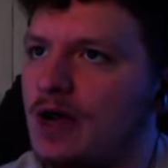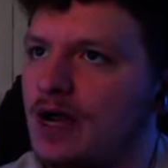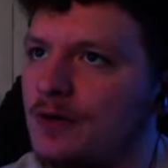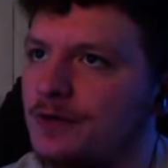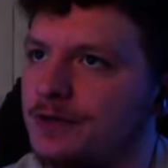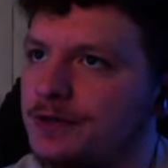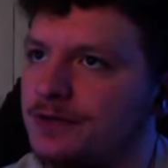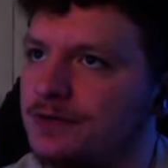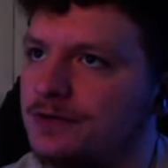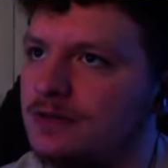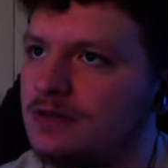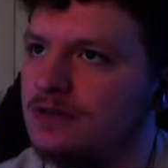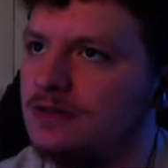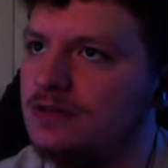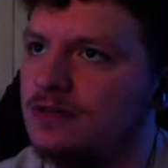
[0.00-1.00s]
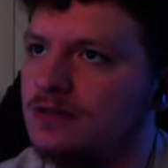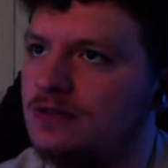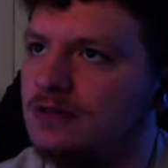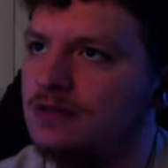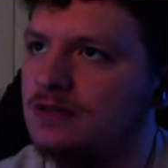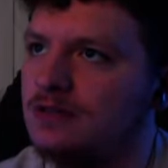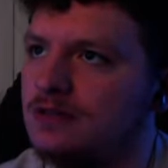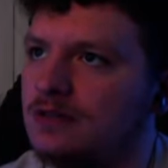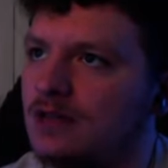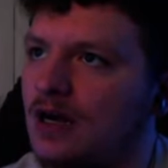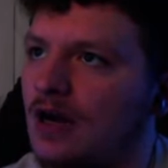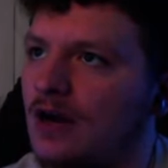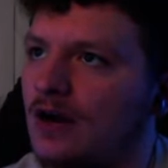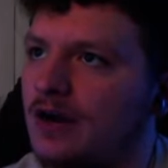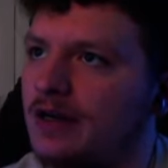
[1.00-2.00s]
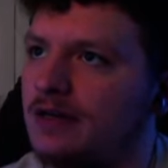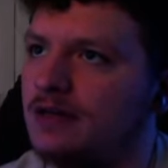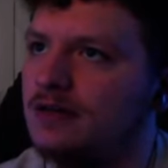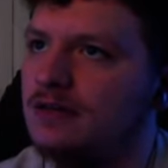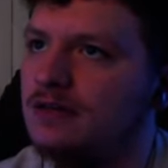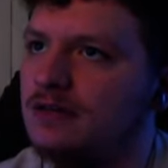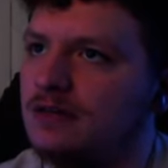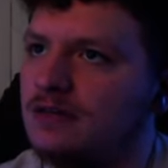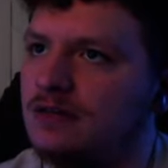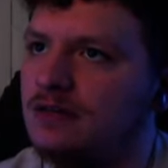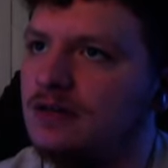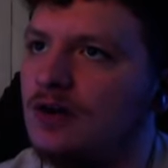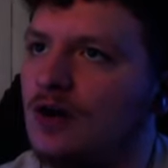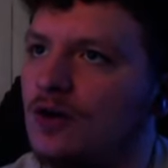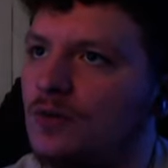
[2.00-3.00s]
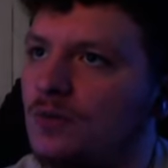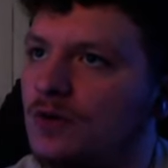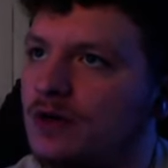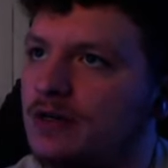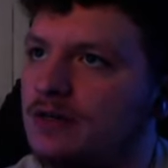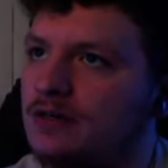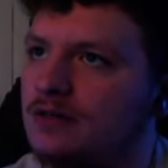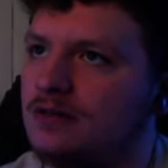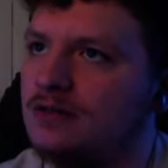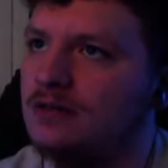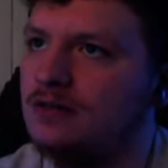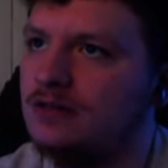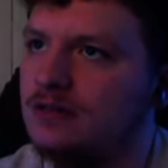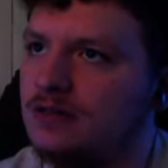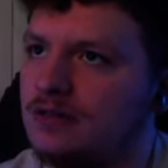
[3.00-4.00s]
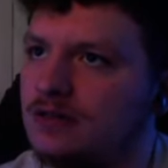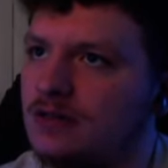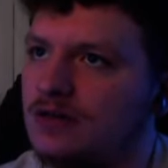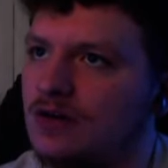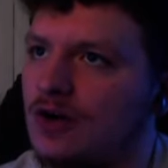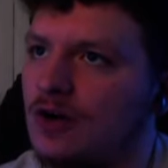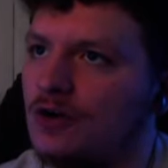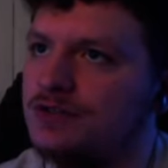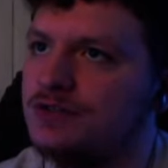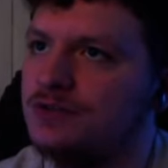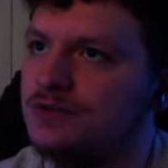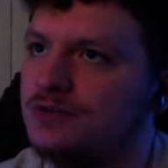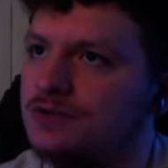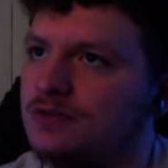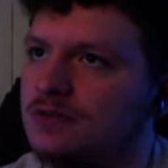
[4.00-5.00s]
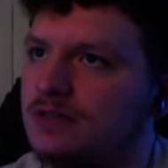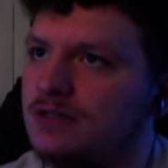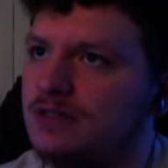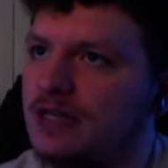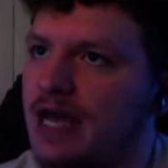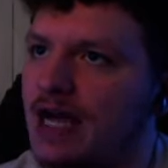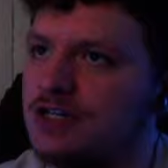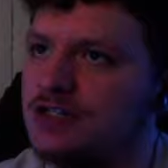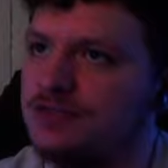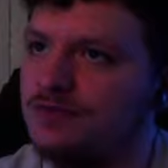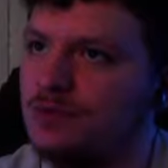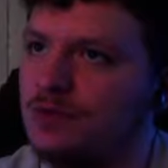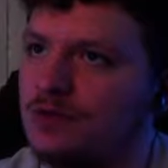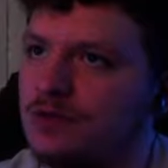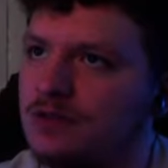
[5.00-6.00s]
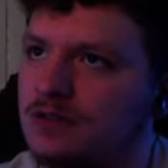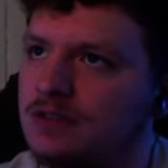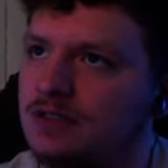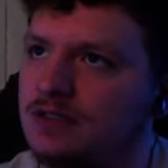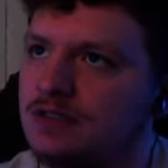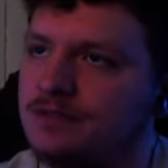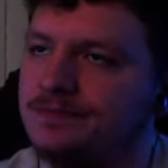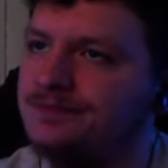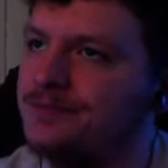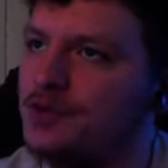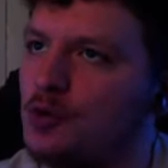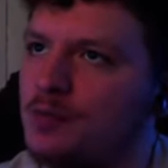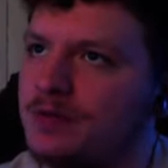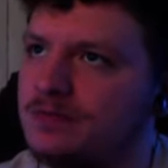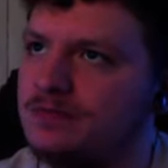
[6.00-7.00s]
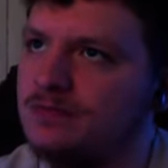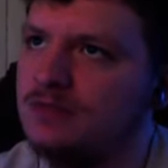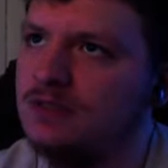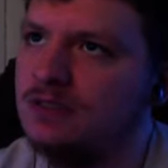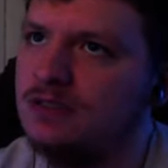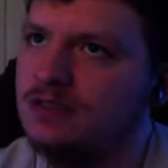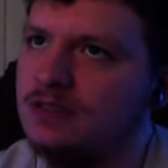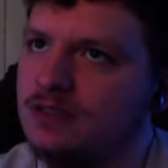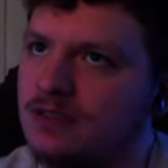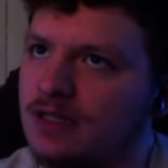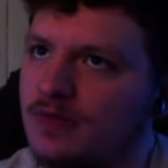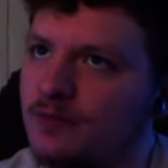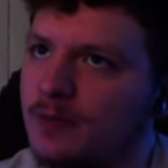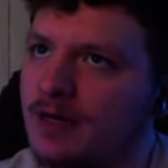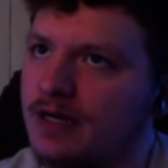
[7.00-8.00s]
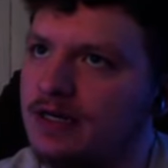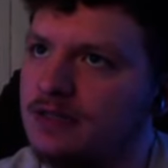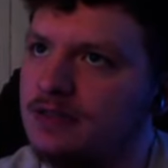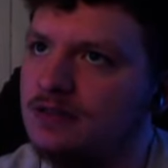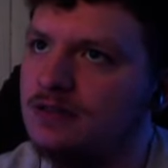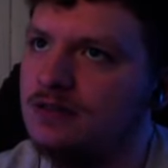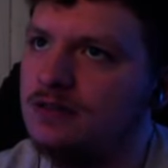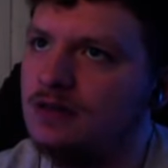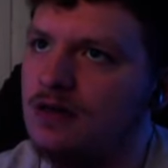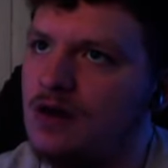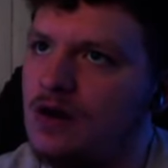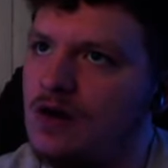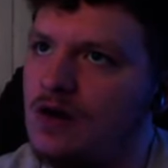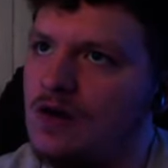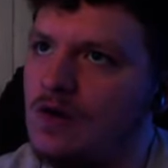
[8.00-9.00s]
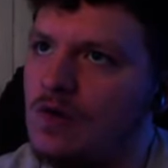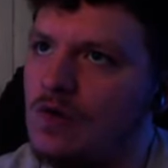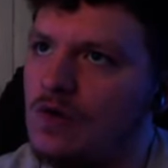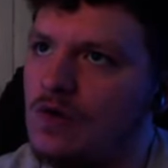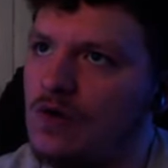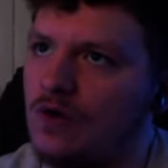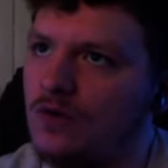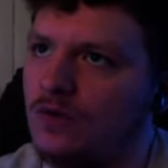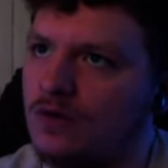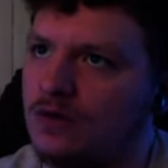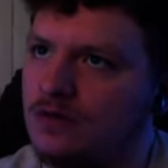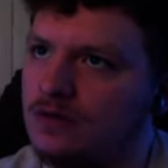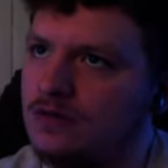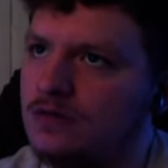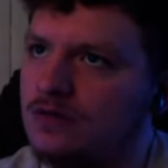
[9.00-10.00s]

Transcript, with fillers: How are you? Alright. R1. R2. Ash of War. Nope. Never mind. Hold on.